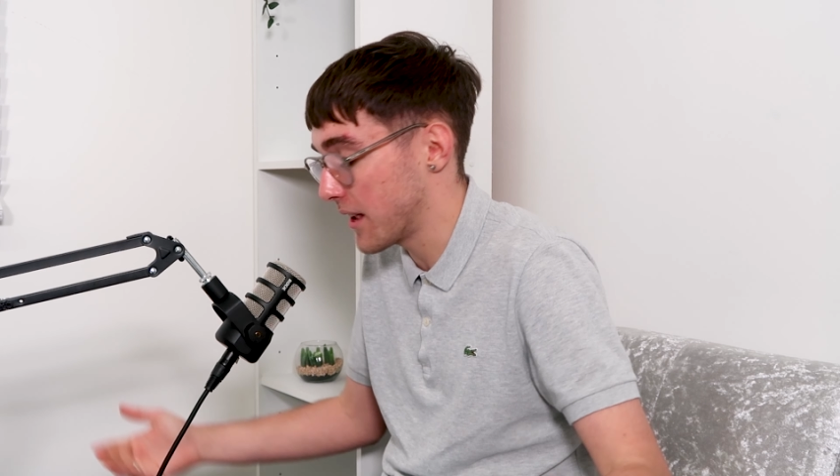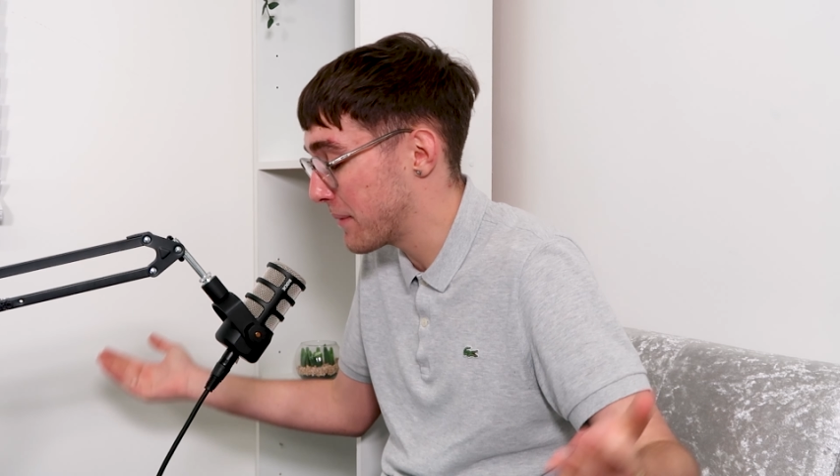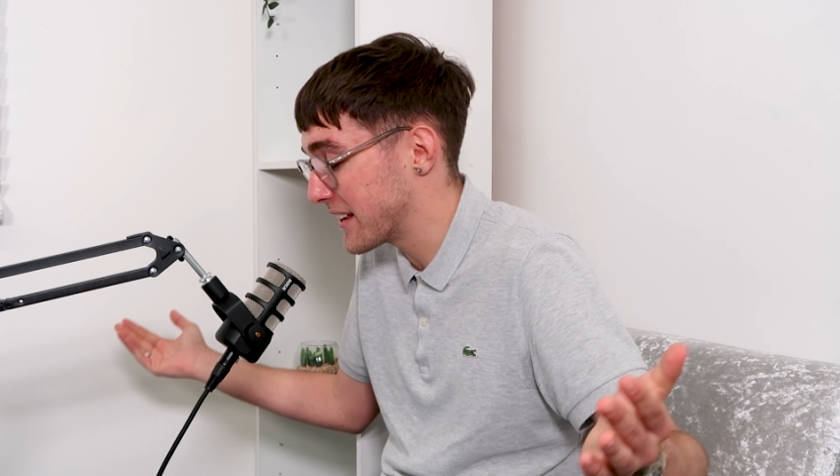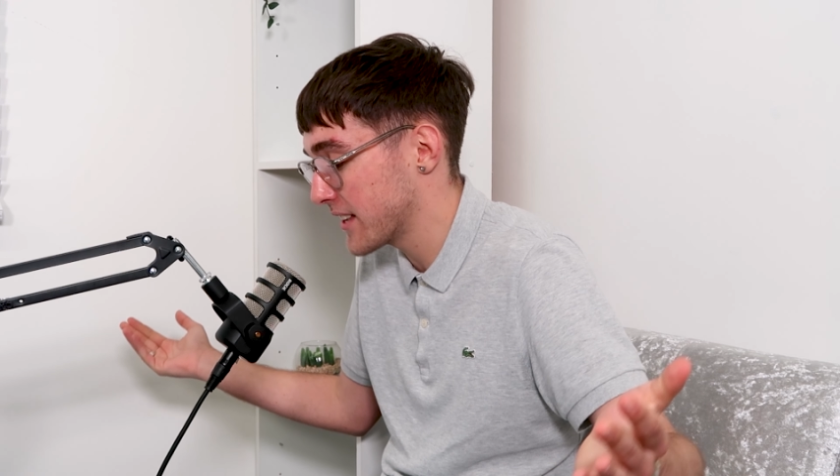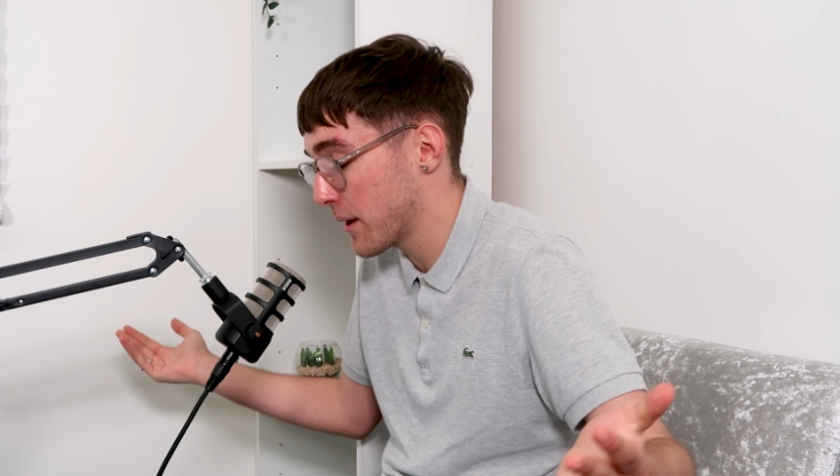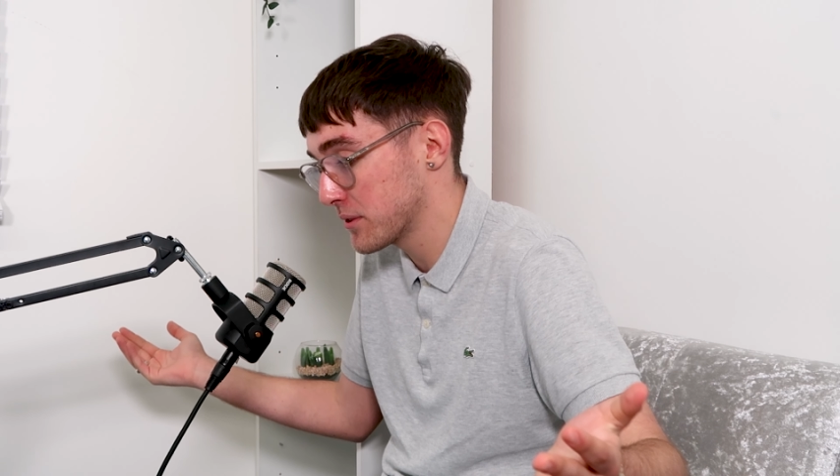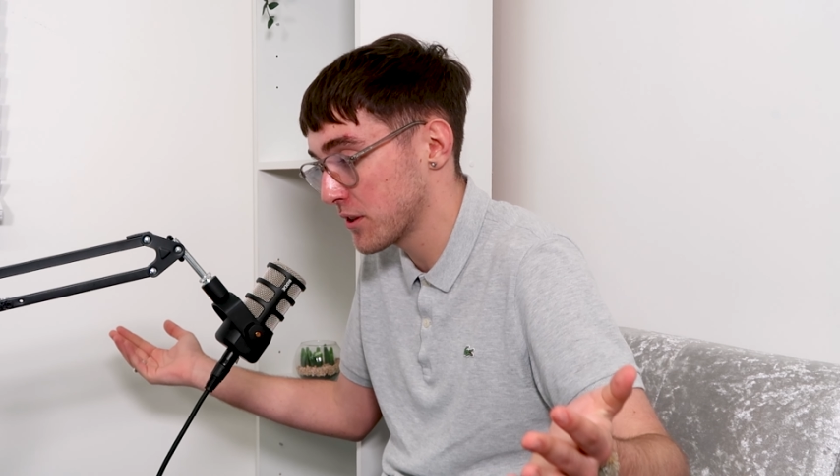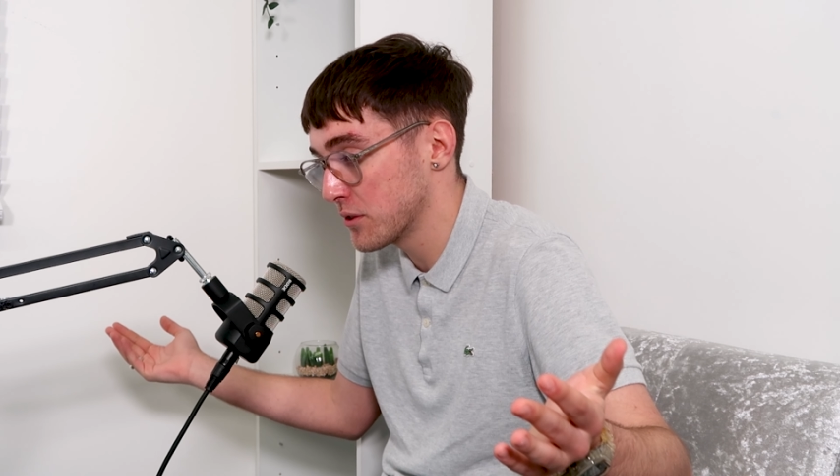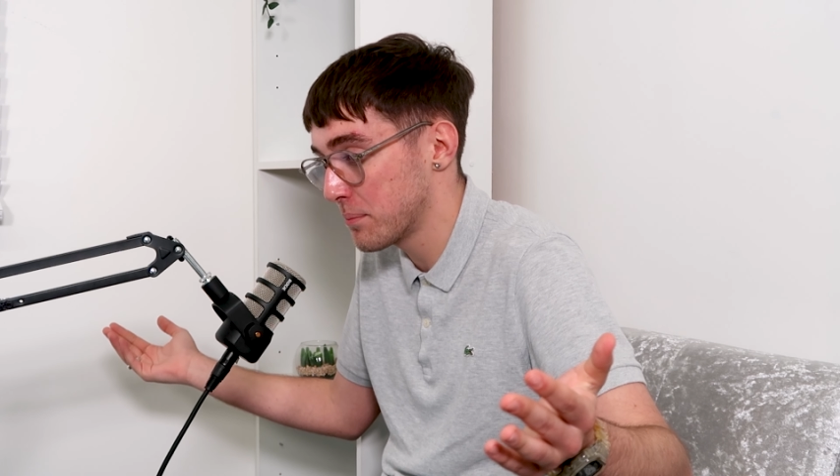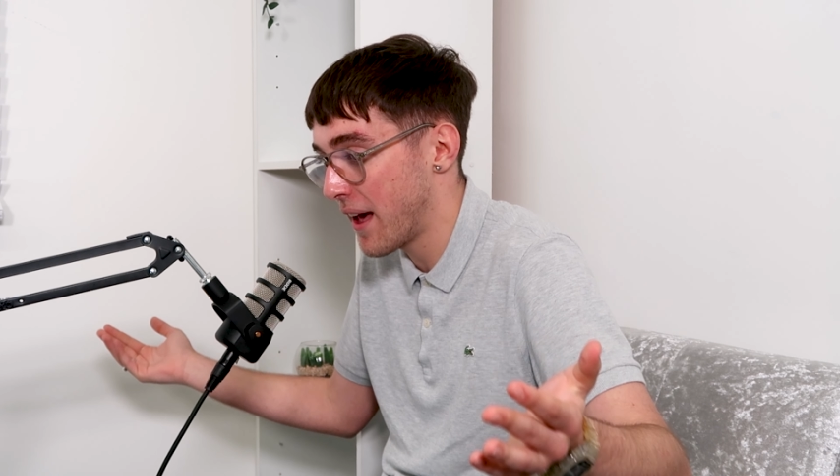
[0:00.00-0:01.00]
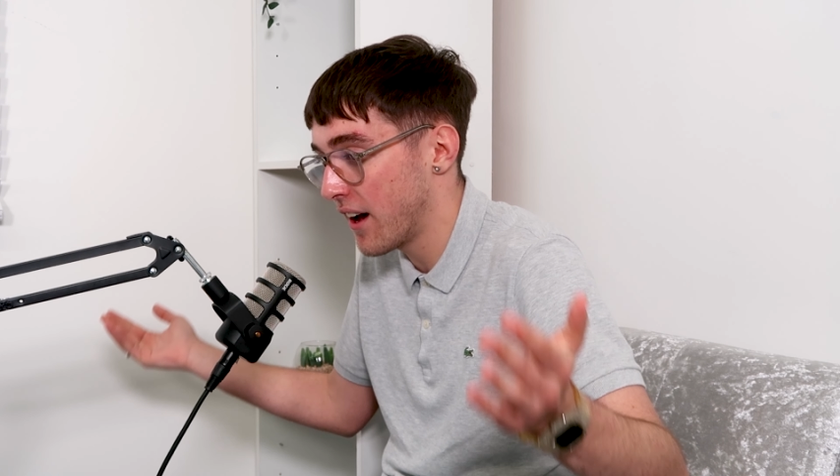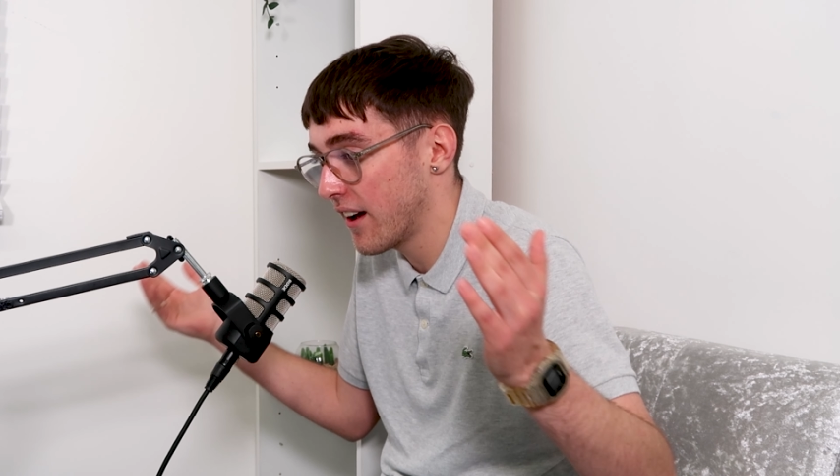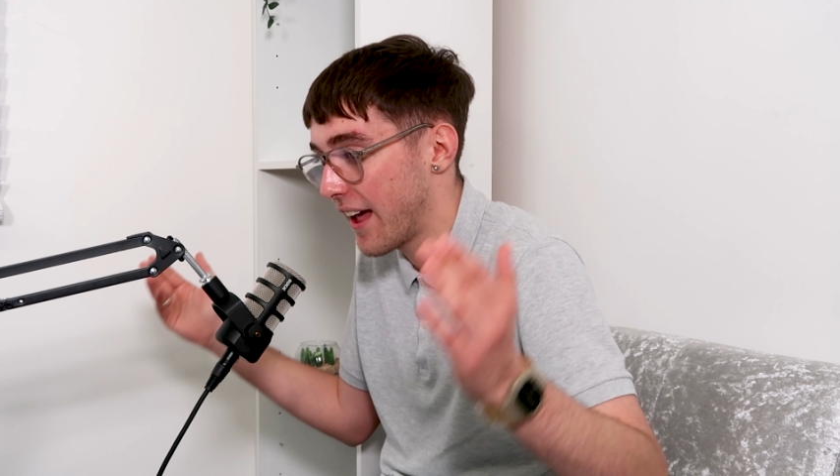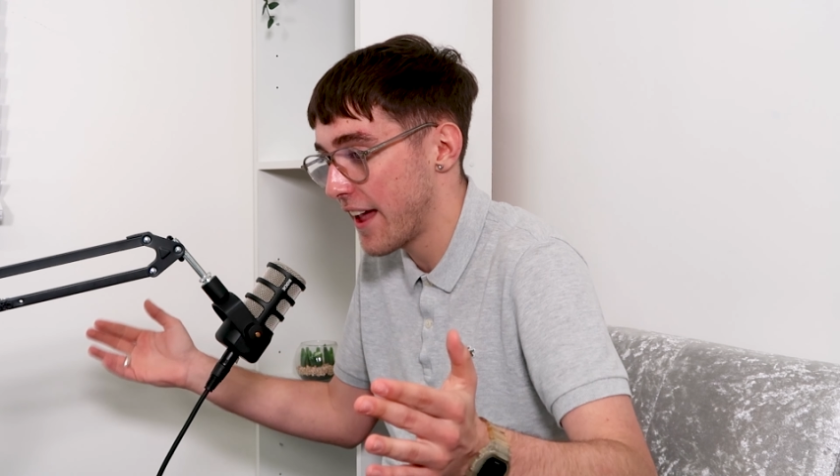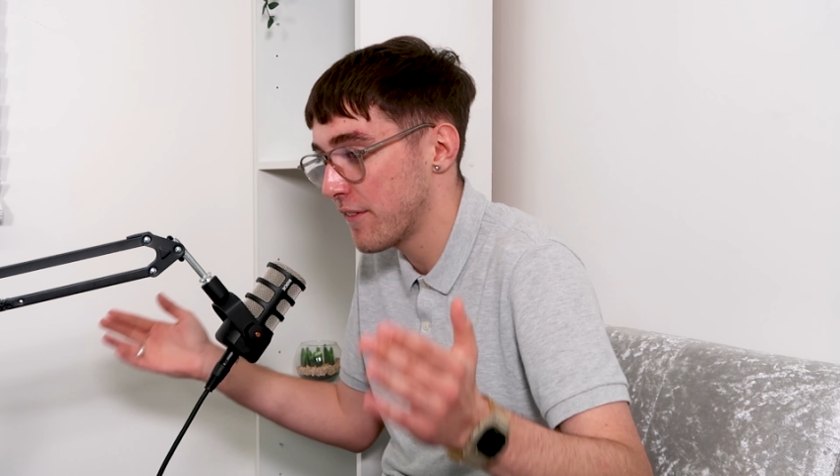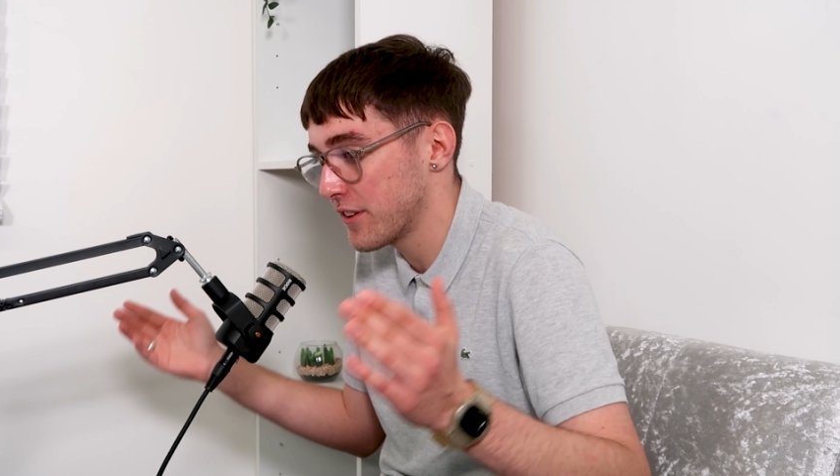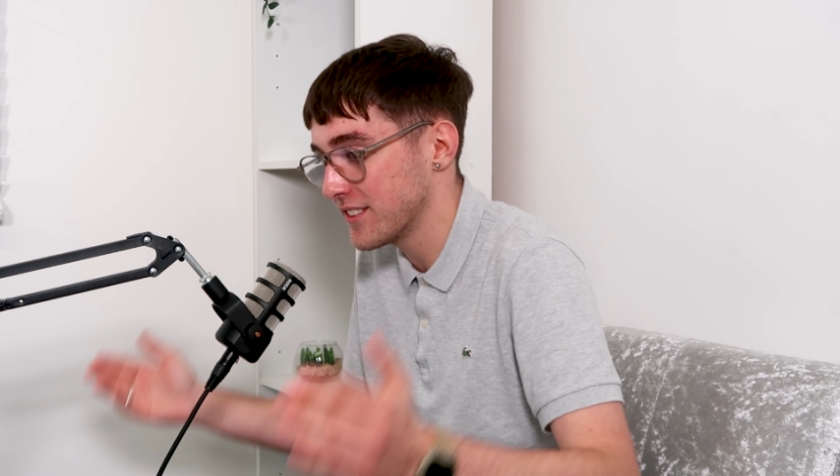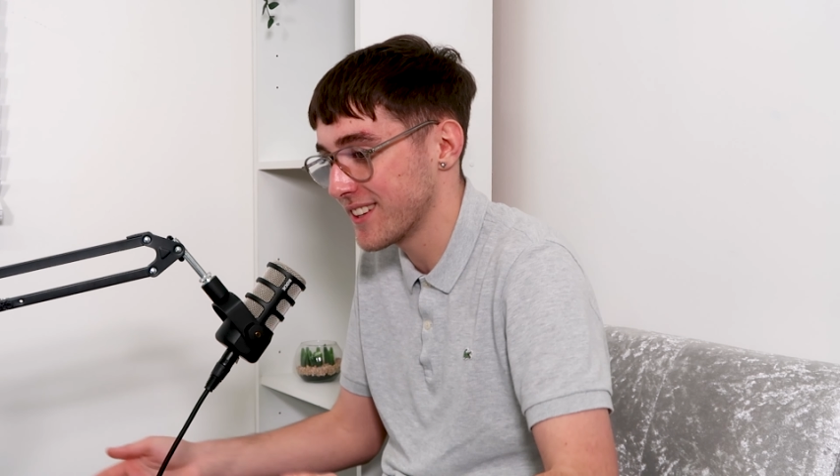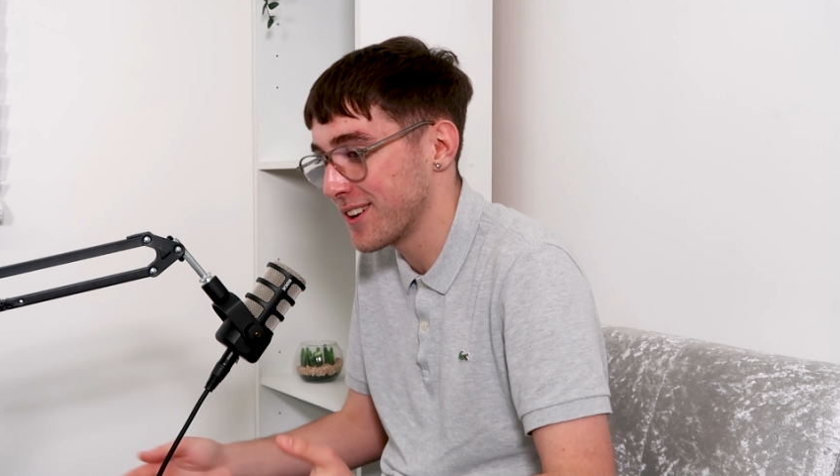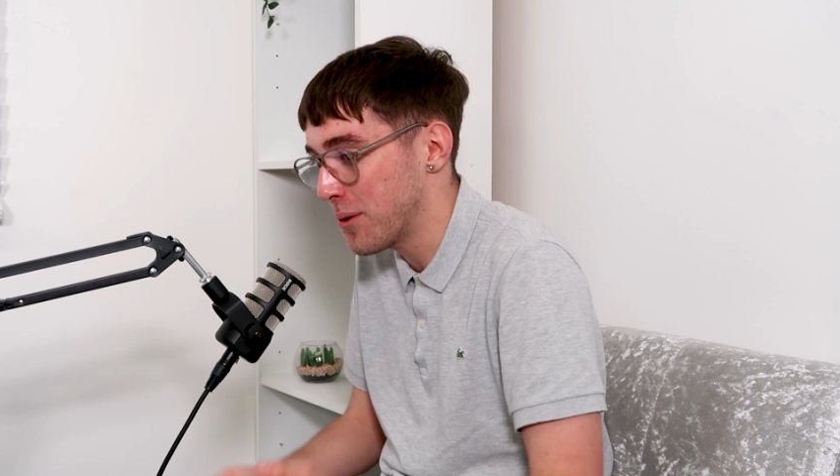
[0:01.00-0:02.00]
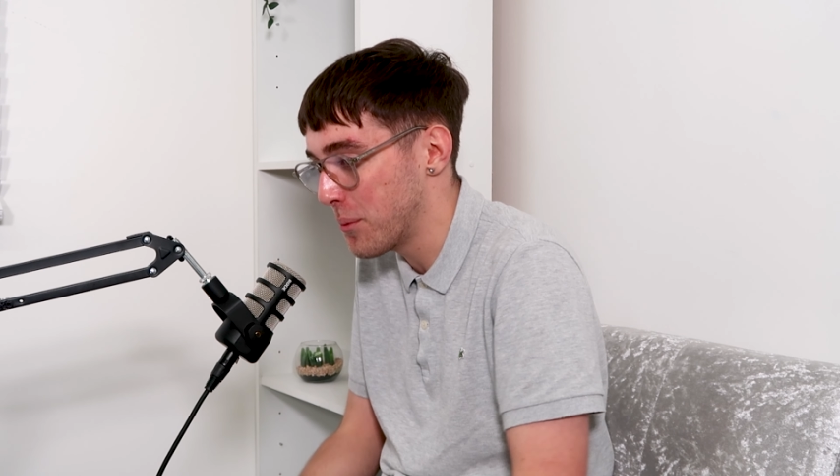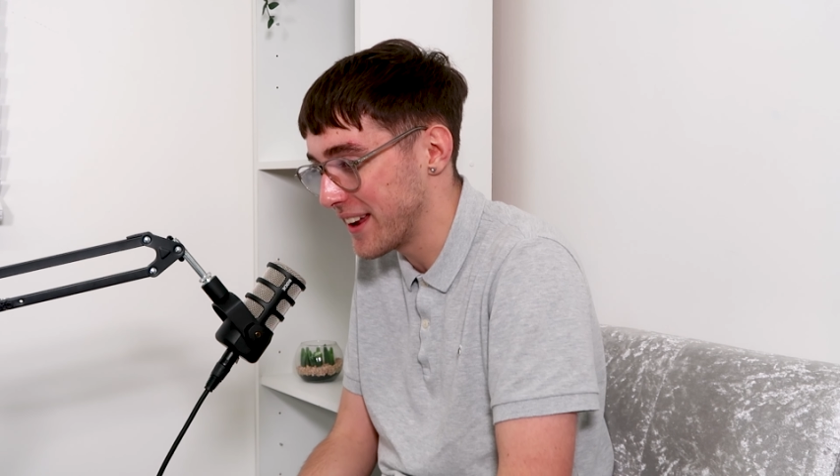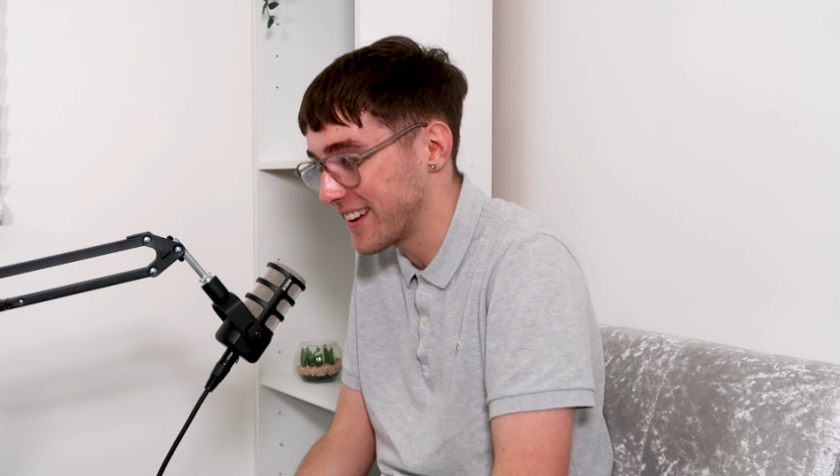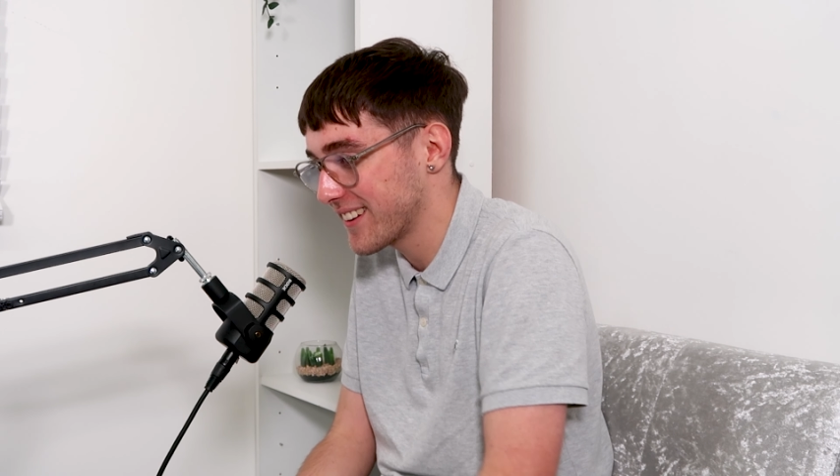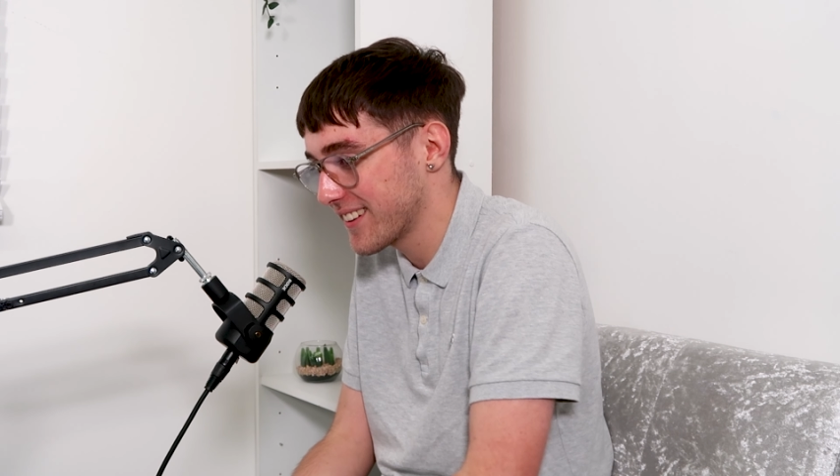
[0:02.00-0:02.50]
and makes the episodes better every single week.